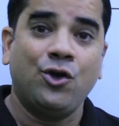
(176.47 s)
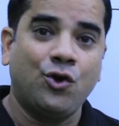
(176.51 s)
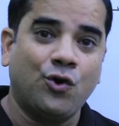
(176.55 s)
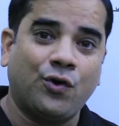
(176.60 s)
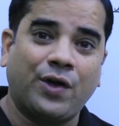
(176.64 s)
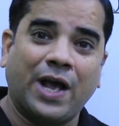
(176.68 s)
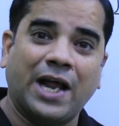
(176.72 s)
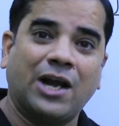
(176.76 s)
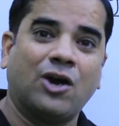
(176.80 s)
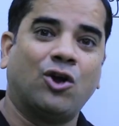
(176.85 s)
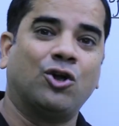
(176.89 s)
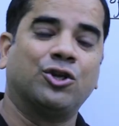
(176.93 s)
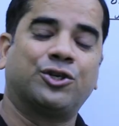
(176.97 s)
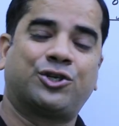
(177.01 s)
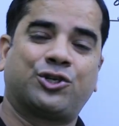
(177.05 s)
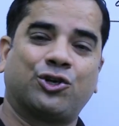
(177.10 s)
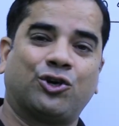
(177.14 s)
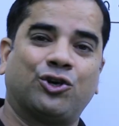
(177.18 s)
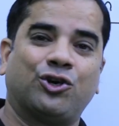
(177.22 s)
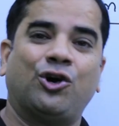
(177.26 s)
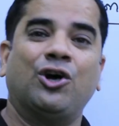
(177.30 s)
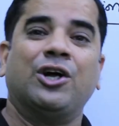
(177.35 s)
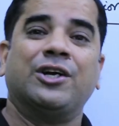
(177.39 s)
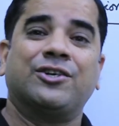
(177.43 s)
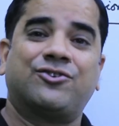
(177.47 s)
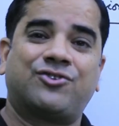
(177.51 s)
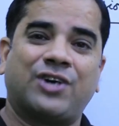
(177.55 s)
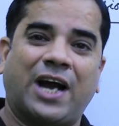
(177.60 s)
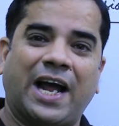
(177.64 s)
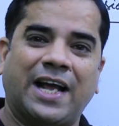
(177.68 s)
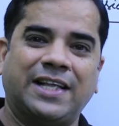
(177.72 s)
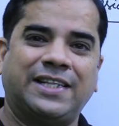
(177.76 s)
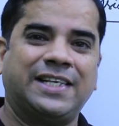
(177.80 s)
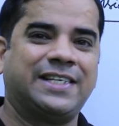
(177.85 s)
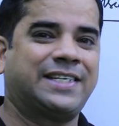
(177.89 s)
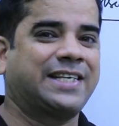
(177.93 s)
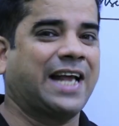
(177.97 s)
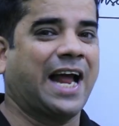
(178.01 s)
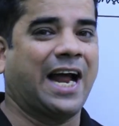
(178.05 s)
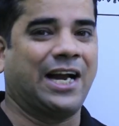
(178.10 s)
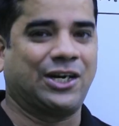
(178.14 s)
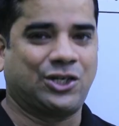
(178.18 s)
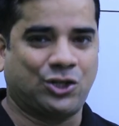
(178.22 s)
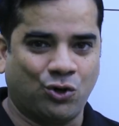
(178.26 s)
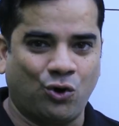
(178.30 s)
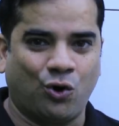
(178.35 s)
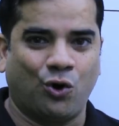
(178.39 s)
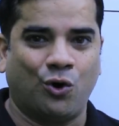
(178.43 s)
You can also try this
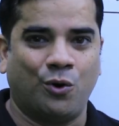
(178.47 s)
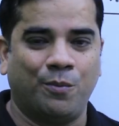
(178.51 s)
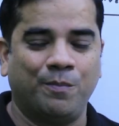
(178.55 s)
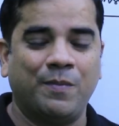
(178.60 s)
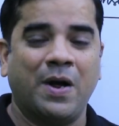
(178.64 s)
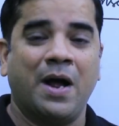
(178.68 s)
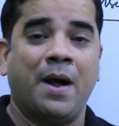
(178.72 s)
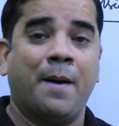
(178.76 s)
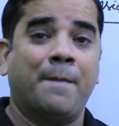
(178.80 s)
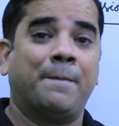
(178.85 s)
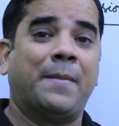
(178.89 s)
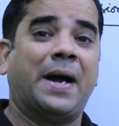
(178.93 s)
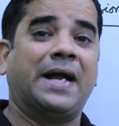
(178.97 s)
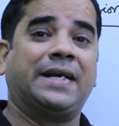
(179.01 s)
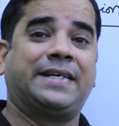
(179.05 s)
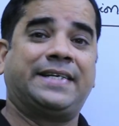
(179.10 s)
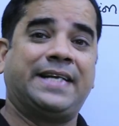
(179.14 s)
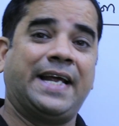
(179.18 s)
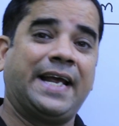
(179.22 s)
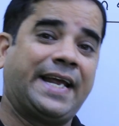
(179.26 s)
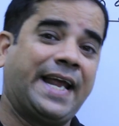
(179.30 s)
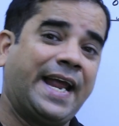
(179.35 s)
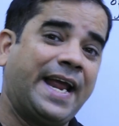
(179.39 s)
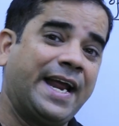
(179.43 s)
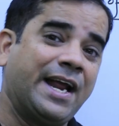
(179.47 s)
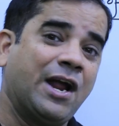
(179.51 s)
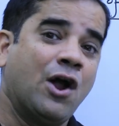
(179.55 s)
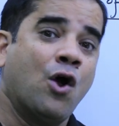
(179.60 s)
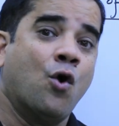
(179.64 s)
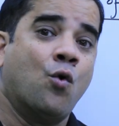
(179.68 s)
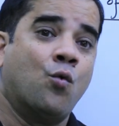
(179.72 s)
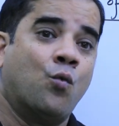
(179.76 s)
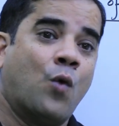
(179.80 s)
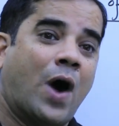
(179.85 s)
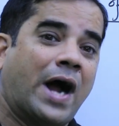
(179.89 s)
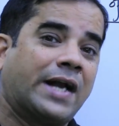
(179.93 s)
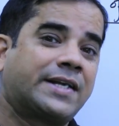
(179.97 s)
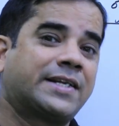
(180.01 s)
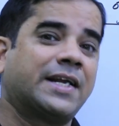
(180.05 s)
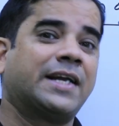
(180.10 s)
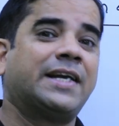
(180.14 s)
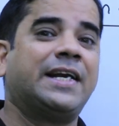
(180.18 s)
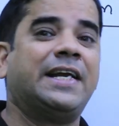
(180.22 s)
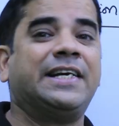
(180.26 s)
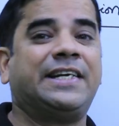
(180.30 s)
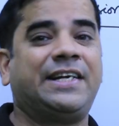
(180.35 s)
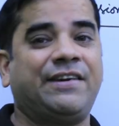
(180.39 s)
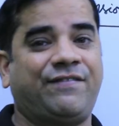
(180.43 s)
at home by taking water
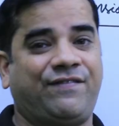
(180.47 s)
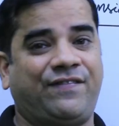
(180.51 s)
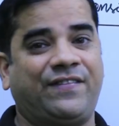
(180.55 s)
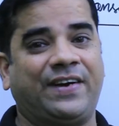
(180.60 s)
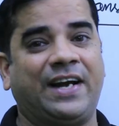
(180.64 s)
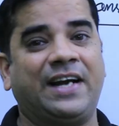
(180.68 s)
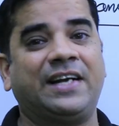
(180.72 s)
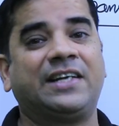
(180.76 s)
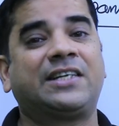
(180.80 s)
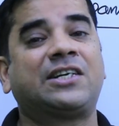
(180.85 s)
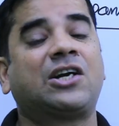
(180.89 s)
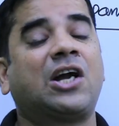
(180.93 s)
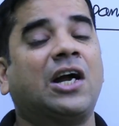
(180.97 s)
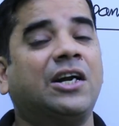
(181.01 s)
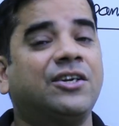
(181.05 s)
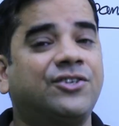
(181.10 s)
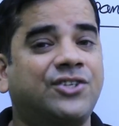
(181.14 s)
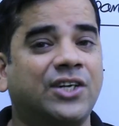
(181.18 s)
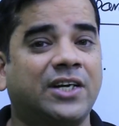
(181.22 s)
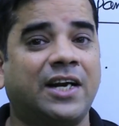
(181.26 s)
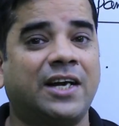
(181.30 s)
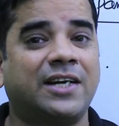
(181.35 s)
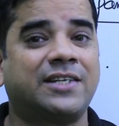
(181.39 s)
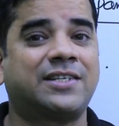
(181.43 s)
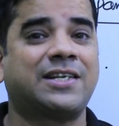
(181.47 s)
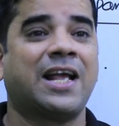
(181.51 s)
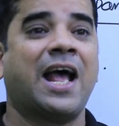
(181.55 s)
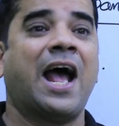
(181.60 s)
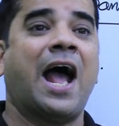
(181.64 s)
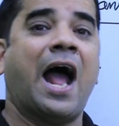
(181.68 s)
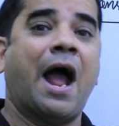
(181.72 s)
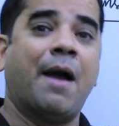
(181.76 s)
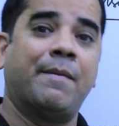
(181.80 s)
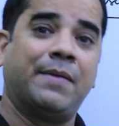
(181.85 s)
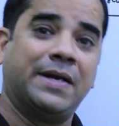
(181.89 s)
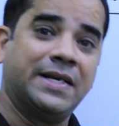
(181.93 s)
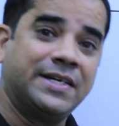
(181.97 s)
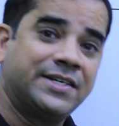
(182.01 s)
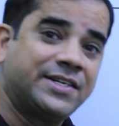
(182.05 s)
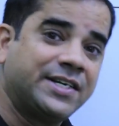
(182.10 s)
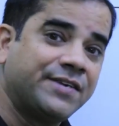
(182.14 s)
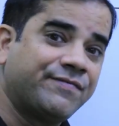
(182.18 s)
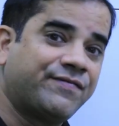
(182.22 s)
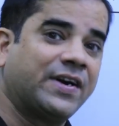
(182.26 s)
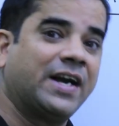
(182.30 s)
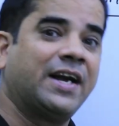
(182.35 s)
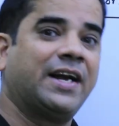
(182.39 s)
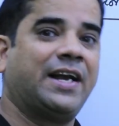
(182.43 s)
in different containers having
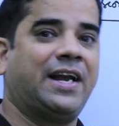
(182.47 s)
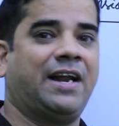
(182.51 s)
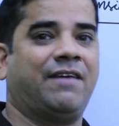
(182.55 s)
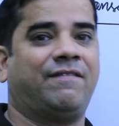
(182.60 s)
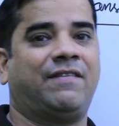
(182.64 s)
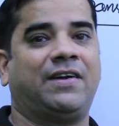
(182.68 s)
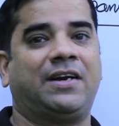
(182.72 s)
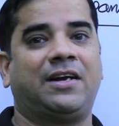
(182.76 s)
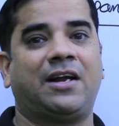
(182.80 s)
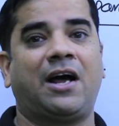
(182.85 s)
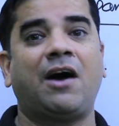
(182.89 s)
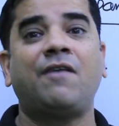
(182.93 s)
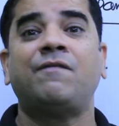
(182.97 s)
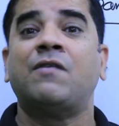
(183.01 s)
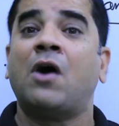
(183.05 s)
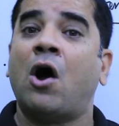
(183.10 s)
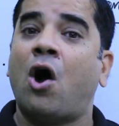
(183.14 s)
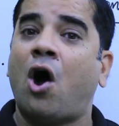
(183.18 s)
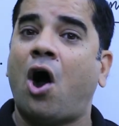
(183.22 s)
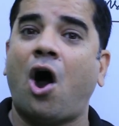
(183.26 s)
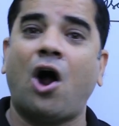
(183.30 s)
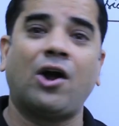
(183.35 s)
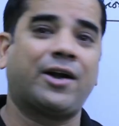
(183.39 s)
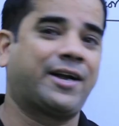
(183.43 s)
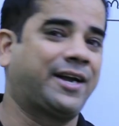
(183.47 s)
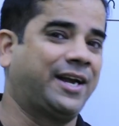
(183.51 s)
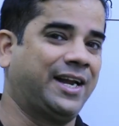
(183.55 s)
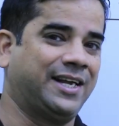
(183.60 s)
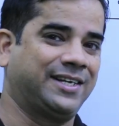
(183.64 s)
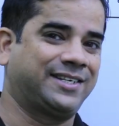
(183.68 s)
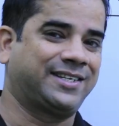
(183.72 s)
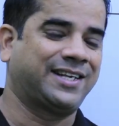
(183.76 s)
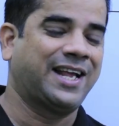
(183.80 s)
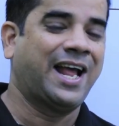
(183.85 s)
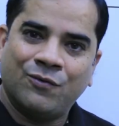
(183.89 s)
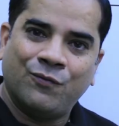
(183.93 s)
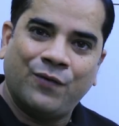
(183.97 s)
different level of hotness.